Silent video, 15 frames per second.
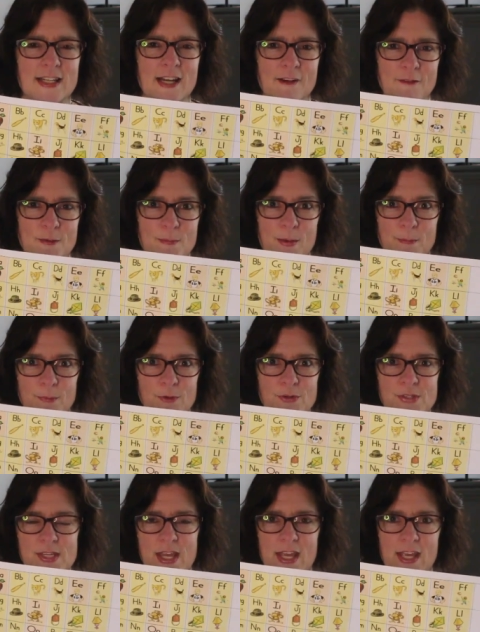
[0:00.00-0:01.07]
And I remember
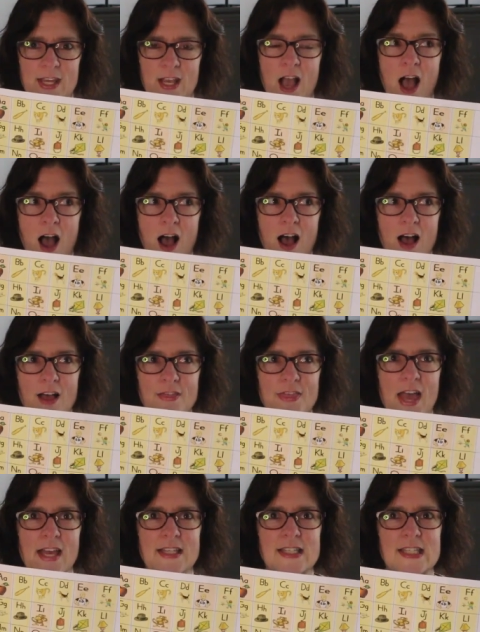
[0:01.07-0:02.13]
saying, oh,
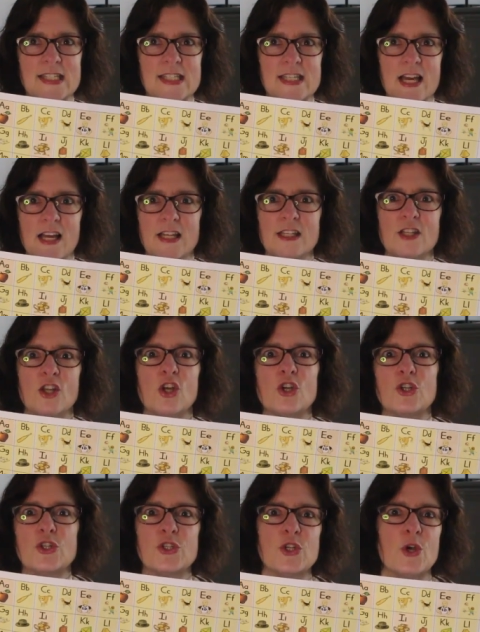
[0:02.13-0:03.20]
that sun
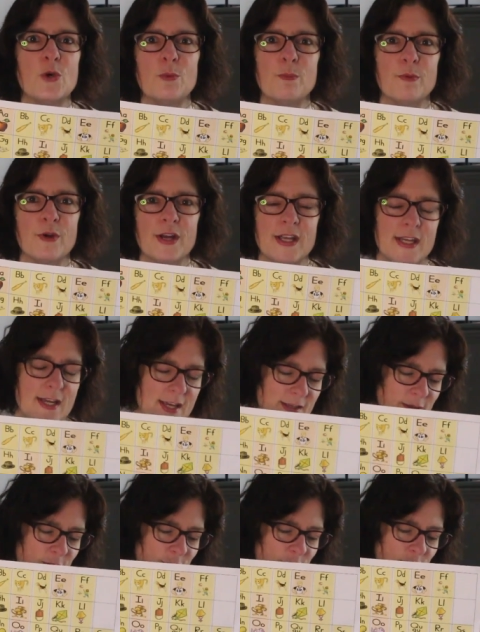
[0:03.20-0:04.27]
looks so bright,
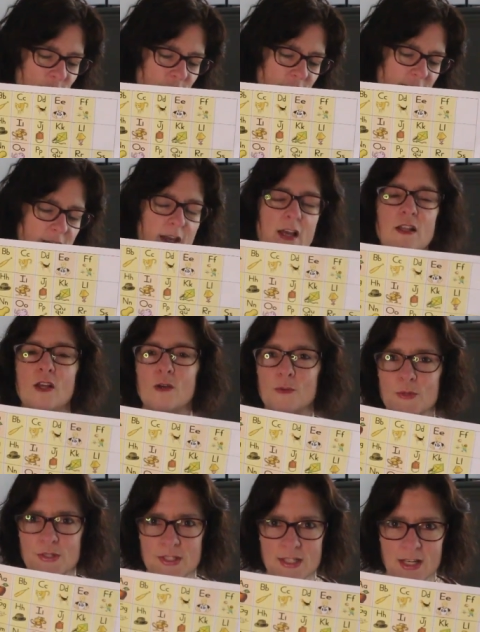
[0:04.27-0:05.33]
and
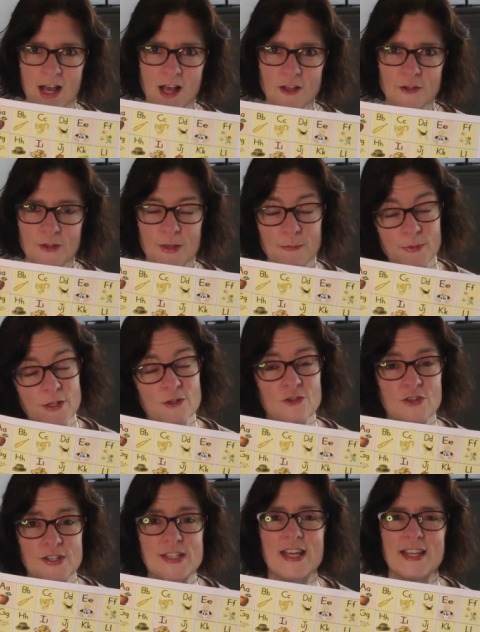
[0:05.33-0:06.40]
yellow is the color that we
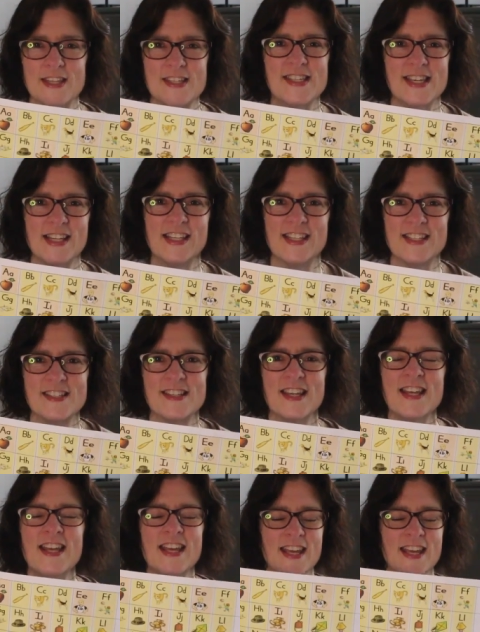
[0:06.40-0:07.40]
usually say the sun is.